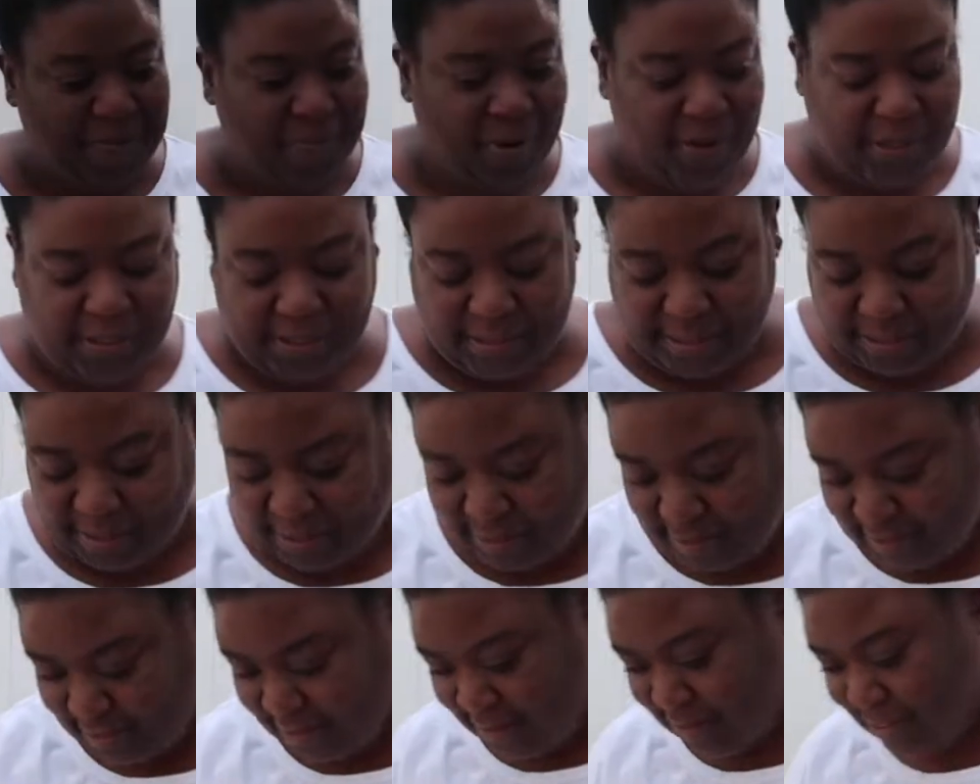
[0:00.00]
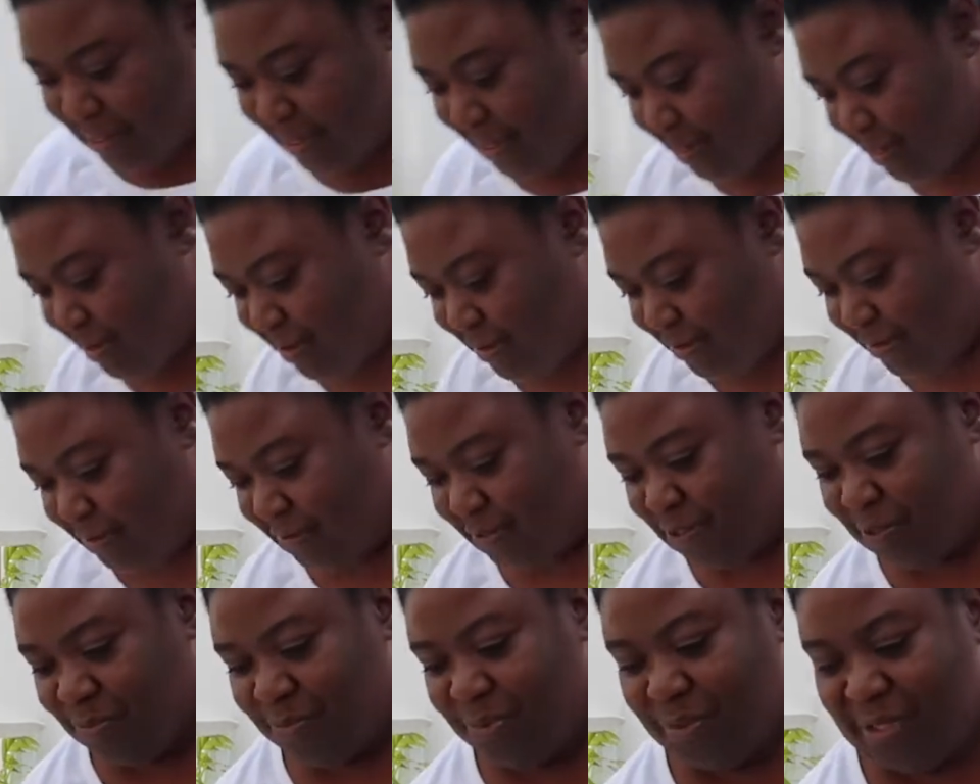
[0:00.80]
box.
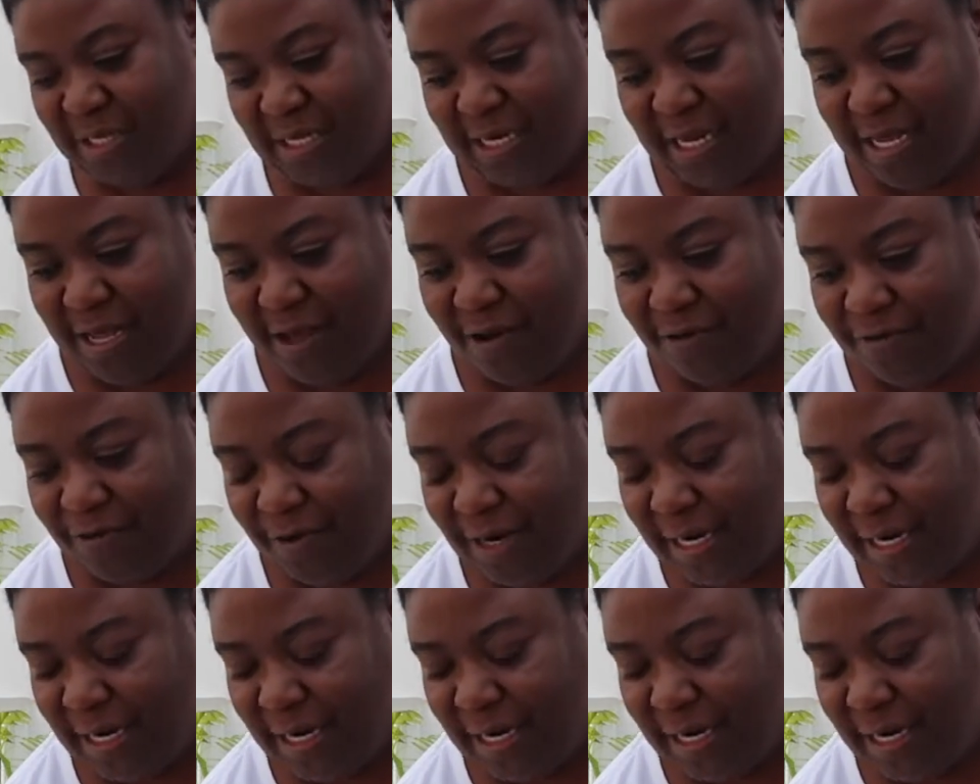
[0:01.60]
I'm going to put it here for